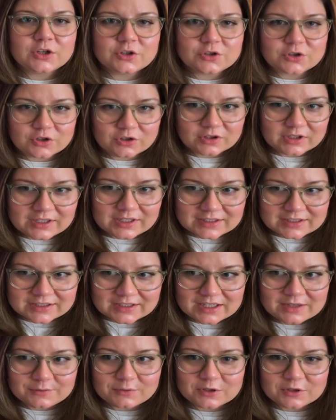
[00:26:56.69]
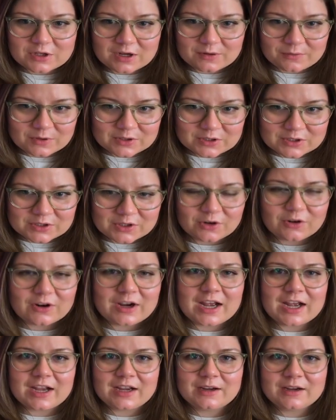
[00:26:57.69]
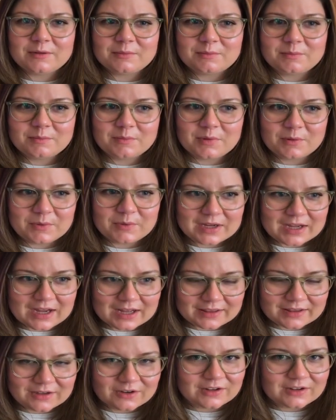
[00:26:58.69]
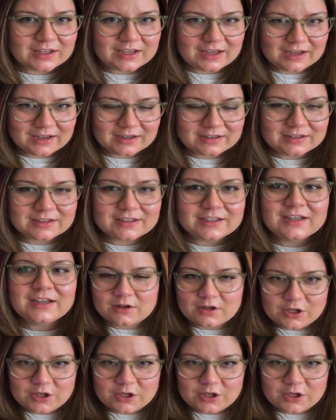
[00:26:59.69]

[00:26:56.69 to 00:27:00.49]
Shirley and Steve were tough ones to crack, but we got there in the end.